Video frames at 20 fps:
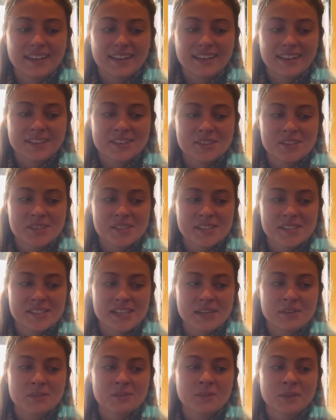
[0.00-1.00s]
it
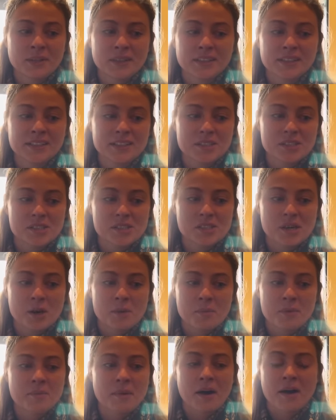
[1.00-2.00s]
really
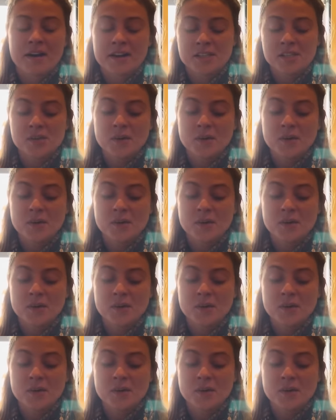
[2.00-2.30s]
opened my eyes.